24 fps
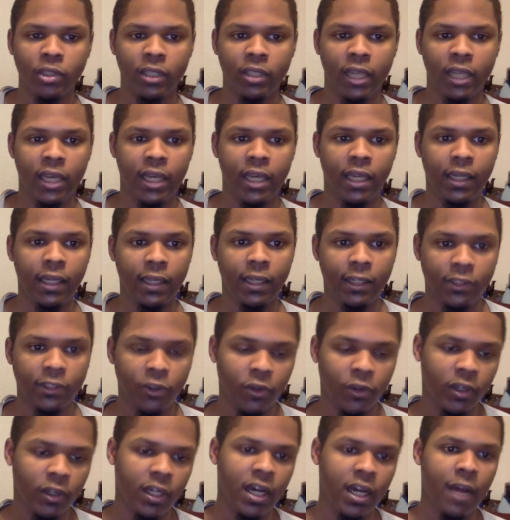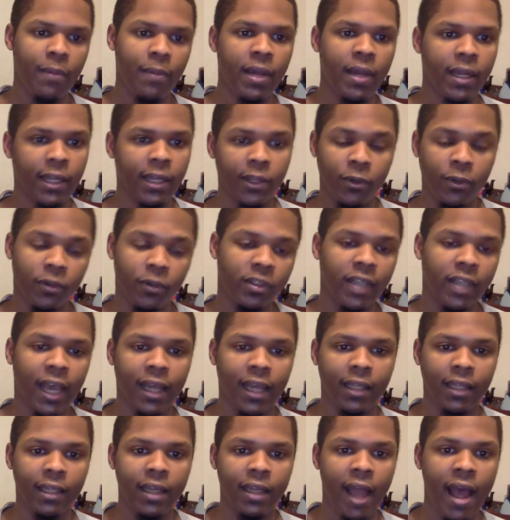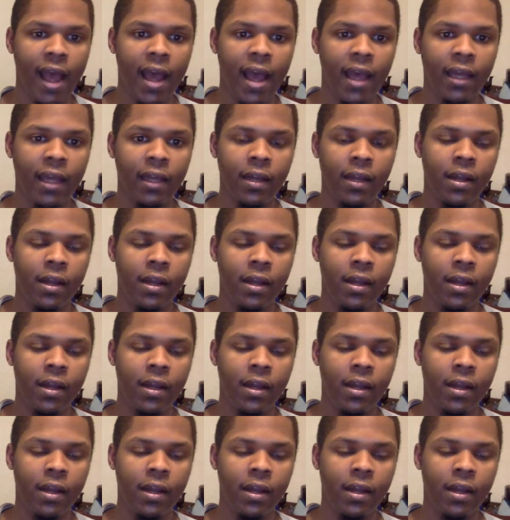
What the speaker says: And he's going to come in and do exactly that.